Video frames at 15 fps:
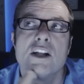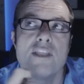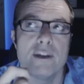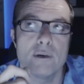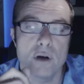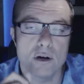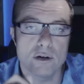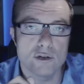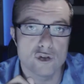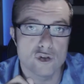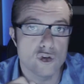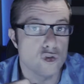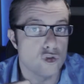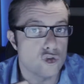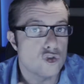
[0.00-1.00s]
There are
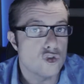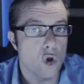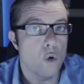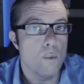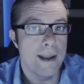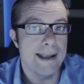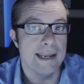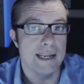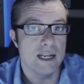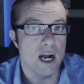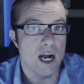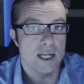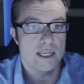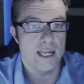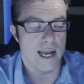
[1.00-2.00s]
so many
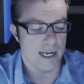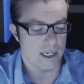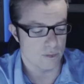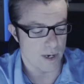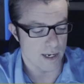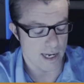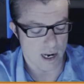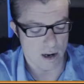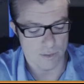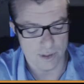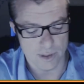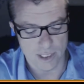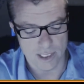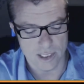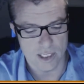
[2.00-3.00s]
contacts right now
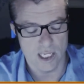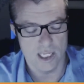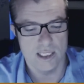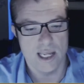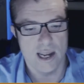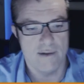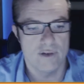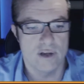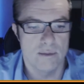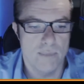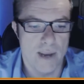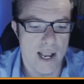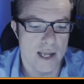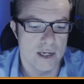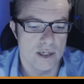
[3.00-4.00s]
that these kids have to
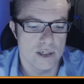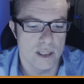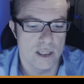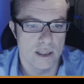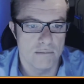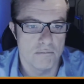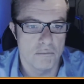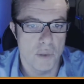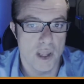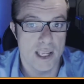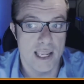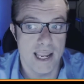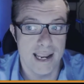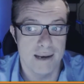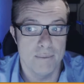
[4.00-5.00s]
manage that they
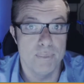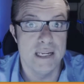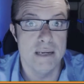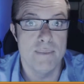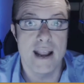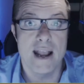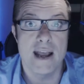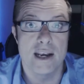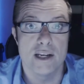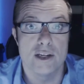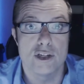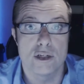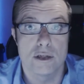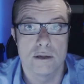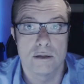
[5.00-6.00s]
can't be
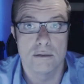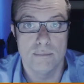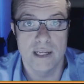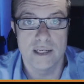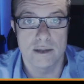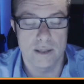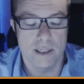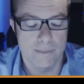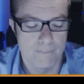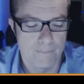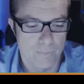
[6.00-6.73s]
managed mentally.